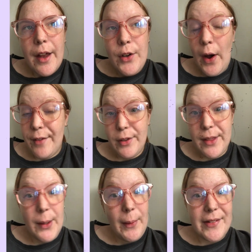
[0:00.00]
not
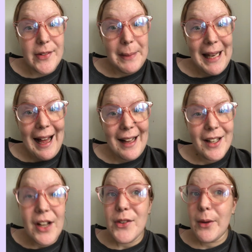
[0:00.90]
everything went to plan,
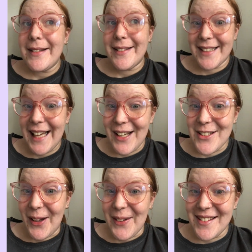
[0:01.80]
so I didn't get a
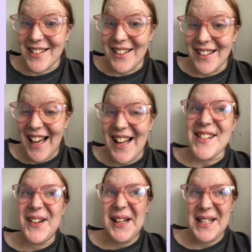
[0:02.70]
chance to do that,
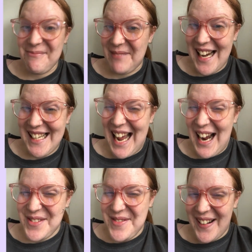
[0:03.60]
so I'll explain
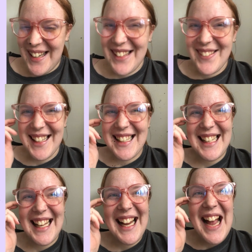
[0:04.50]
now very
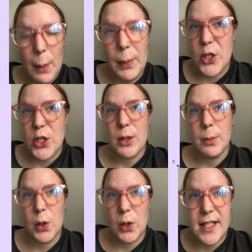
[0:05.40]
quickly. But just a
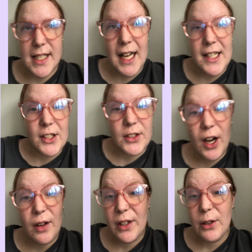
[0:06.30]
bog standard
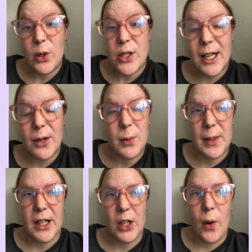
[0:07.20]
IV routine will be
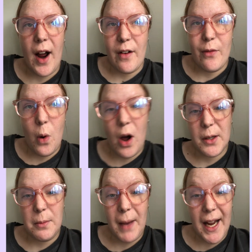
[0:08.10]
that you'll have
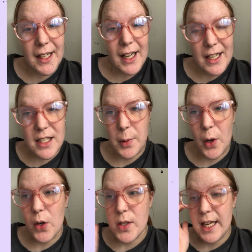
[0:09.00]
one main
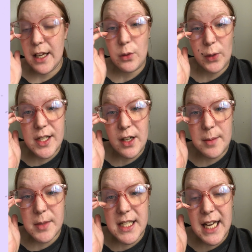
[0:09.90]
antibiotic 3
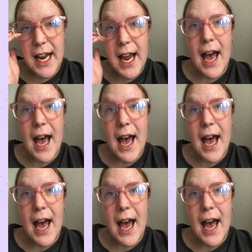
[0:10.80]
times a day,